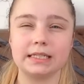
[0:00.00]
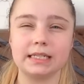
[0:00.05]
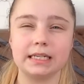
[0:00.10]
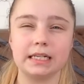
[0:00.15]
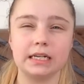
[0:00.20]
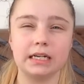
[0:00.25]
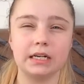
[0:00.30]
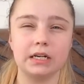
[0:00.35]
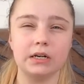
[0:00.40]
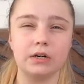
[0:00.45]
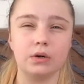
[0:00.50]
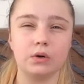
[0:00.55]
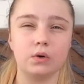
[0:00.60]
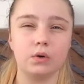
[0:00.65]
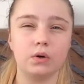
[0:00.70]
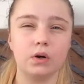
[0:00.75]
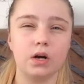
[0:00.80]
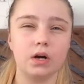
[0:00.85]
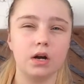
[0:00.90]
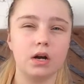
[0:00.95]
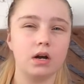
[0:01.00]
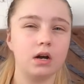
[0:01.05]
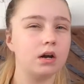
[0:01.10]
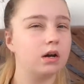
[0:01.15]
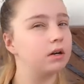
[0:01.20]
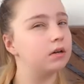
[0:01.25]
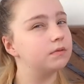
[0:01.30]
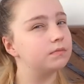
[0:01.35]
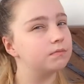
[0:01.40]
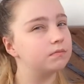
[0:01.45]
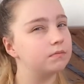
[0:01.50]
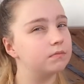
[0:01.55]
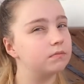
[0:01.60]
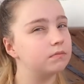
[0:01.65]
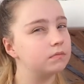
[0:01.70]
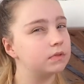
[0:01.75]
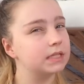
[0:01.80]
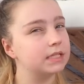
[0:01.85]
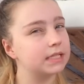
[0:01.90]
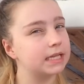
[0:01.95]
till
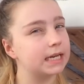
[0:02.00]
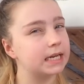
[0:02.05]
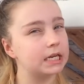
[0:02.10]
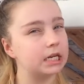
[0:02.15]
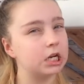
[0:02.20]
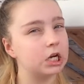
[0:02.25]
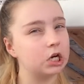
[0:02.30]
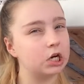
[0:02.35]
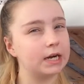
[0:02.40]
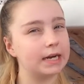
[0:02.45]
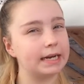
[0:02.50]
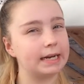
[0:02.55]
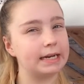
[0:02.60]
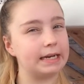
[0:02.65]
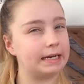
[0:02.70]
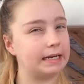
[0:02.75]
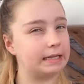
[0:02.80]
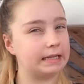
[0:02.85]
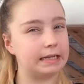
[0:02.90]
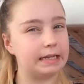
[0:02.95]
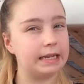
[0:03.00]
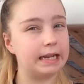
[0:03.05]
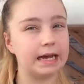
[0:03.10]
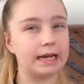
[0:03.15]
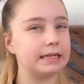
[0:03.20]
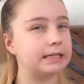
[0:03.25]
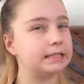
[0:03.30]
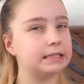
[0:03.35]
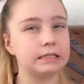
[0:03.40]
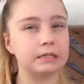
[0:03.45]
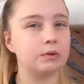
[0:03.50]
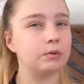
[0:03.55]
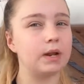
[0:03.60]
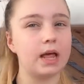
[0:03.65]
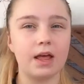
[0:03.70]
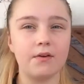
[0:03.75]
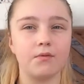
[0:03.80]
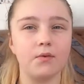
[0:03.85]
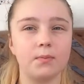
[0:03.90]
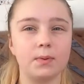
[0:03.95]
the deadline, the latest it will
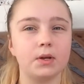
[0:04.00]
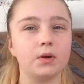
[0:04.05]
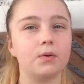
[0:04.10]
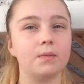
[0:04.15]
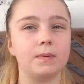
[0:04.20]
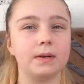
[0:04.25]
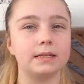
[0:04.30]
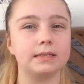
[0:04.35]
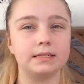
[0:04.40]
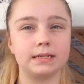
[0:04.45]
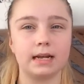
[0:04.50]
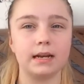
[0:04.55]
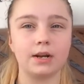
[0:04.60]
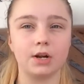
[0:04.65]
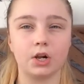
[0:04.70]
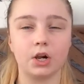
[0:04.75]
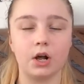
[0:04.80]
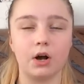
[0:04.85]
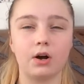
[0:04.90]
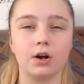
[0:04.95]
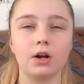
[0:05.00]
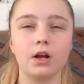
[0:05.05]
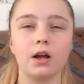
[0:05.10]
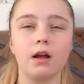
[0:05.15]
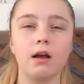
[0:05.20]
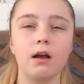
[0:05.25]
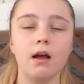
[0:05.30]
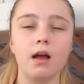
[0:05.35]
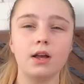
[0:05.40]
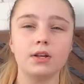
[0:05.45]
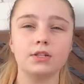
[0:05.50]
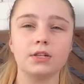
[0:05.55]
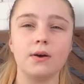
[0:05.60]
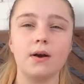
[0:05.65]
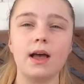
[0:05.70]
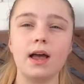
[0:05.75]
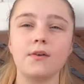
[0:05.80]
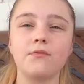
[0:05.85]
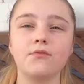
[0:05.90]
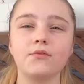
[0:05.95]
ever be up is 10 o'clock. So
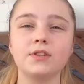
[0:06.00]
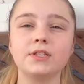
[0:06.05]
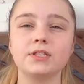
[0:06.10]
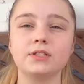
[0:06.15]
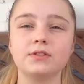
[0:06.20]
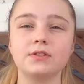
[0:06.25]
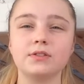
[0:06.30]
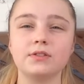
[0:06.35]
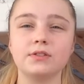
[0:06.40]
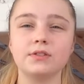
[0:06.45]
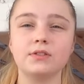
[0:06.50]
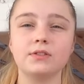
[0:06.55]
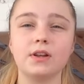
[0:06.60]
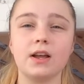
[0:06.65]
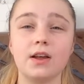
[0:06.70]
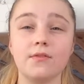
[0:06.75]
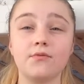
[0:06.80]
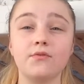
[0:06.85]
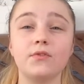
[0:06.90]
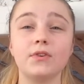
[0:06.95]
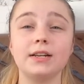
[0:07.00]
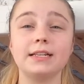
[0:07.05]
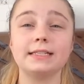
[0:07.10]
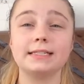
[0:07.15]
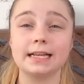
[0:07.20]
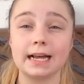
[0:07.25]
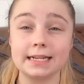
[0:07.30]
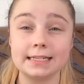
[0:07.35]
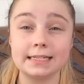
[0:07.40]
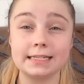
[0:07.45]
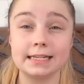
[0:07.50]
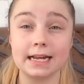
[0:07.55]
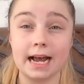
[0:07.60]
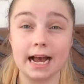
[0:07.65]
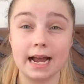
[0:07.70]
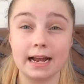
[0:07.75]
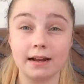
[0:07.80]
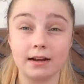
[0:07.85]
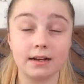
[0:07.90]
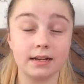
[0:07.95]
every Saturday,
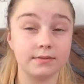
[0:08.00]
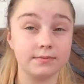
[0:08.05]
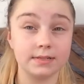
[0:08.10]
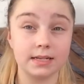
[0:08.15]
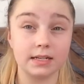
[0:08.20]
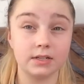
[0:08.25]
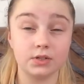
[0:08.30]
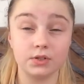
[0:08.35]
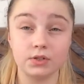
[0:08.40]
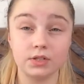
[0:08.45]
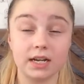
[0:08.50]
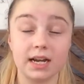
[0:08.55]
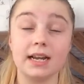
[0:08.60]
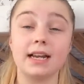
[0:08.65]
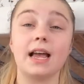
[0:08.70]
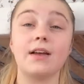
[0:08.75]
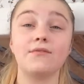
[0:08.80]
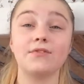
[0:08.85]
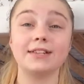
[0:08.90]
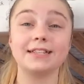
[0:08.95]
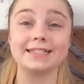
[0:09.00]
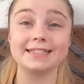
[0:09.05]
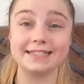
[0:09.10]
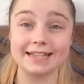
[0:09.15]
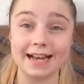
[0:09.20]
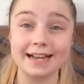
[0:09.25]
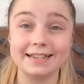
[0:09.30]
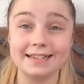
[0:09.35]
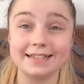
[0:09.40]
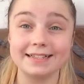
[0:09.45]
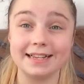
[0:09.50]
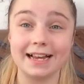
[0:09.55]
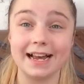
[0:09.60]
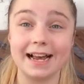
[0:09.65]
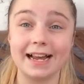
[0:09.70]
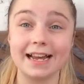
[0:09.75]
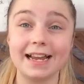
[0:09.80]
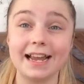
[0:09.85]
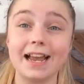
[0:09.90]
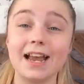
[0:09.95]
I keep saying Sunday, every
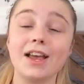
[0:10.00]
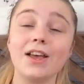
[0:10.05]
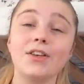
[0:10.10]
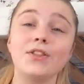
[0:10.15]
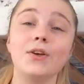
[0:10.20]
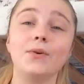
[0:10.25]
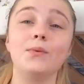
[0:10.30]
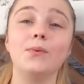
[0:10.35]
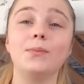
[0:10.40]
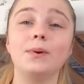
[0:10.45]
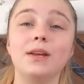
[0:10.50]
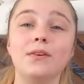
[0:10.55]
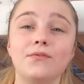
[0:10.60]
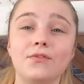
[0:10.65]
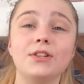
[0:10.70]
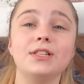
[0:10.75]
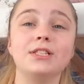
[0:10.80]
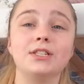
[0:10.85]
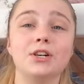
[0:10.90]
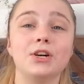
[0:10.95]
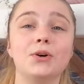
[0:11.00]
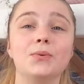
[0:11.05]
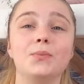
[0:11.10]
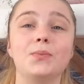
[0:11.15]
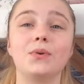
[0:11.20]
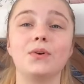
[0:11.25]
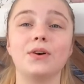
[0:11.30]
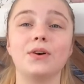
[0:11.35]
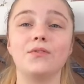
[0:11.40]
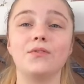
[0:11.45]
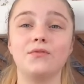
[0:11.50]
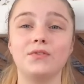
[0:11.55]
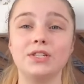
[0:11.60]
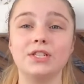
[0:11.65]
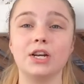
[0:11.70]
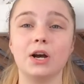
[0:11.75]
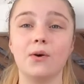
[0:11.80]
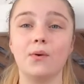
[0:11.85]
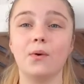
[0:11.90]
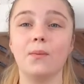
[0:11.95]
Saturday there will be a video
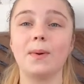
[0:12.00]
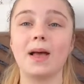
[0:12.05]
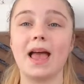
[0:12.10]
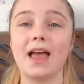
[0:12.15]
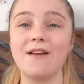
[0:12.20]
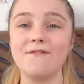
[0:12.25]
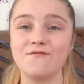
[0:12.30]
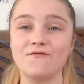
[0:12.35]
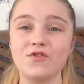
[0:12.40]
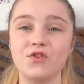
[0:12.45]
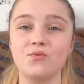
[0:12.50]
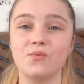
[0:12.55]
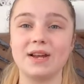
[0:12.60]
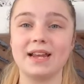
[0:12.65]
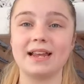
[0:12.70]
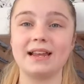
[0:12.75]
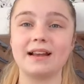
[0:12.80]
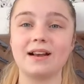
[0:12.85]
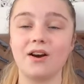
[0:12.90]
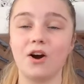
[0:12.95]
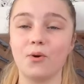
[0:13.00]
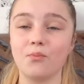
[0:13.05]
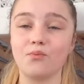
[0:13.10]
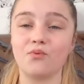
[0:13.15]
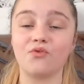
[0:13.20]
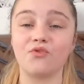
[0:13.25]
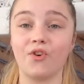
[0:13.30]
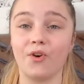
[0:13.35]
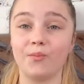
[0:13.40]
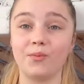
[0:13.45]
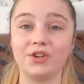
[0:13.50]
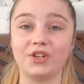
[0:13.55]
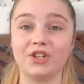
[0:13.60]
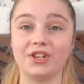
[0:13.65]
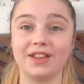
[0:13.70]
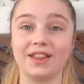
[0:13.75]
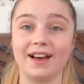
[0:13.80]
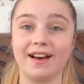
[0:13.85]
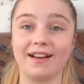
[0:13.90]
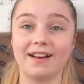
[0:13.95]
up every week. I promise
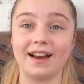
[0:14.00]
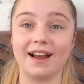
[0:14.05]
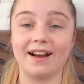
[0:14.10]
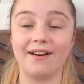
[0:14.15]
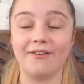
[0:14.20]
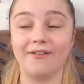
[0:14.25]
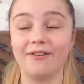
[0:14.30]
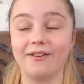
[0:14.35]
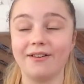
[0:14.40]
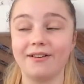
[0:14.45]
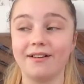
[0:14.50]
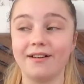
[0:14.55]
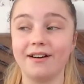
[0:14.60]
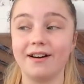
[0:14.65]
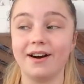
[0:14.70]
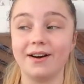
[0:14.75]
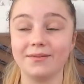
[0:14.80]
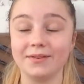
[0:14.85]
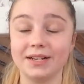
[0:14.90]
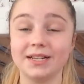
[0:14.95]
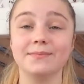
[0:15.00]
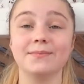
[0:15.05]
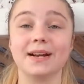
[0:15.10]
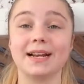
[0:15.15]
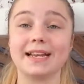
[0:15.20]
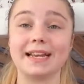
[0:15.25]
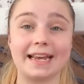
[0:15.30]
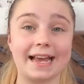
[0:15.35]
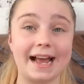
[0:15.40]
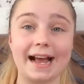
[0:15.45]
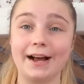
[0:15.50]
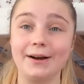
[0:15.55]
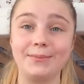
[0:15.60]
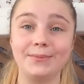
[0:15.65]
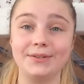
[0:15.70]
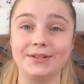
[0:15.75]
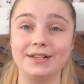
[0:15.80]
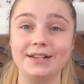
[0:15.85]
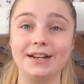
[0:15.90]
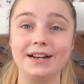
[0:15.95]
you that now. I'm going to make it
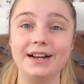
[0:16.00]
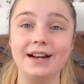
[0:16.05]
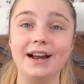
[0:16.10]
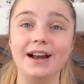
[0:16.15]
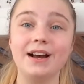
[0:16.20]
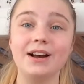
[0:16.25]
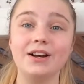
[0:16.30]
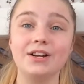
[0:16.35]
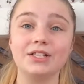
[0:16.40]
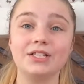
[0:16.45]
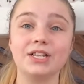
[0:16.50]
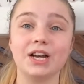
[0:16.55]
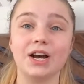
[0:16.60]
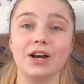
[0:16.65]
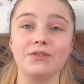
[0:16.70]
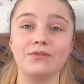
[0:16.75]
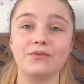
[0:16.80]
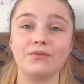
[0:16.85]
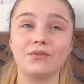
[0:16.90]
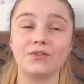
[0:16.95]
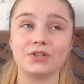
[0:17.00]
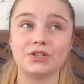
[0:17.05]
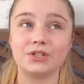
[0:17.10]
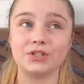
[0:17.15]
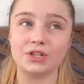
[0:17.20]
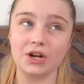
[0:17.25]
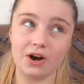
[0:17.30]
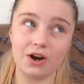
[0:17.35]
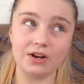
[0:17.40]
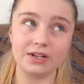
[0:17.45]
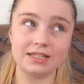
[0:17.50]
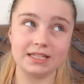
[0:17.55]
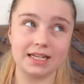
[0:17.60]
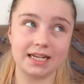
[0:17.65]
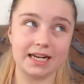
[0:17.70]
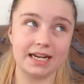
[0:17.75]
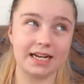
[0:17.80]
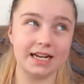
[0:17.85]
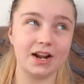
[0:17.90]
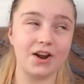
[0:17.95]
happen. So
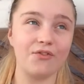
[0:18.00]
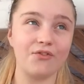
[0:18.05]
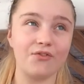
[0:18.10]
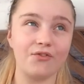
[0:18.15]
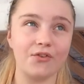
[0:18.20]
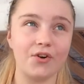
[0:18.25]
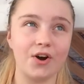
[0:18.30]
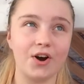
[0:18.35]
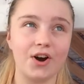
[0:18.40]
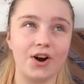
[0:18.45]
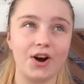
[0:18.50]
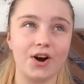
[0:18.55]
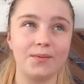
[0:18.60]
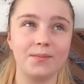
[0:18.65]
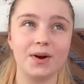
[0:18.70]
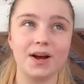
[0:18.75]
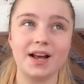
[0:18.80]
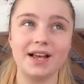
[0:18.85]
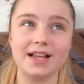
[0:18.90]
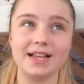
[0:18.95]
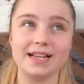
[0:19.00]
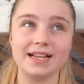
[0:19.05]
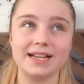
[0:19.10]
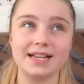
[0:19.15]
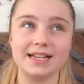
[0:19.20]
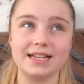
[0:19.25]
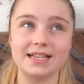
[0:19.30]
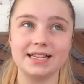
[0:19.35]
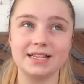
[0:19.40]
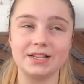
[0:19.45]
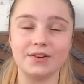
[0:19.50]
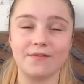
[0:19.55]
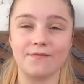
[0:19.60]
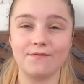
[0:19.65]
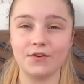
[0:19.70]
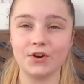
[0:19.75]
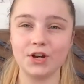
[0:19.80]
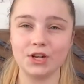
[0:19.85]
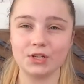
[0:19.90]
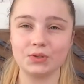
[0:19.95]
starting from the
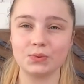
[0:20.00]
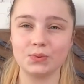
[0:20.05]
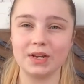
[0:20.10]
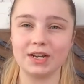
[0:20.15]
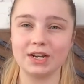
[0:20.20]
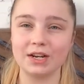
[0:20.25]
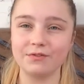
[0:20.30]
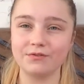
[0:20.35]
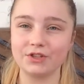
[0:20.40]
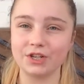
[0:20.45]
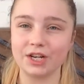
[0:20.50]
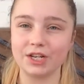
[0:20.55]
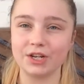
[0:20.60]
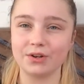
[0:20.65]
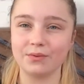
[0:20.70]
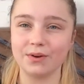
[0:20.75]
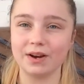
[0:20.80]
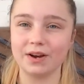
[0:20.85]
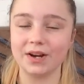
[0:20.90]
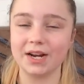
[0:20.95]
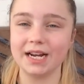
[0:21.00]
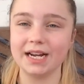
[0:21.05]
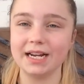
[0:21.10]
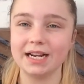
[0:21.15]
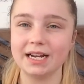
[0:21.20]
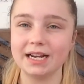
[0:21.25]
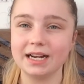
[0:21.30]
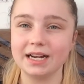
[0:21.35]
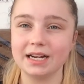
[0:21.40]
first week of January,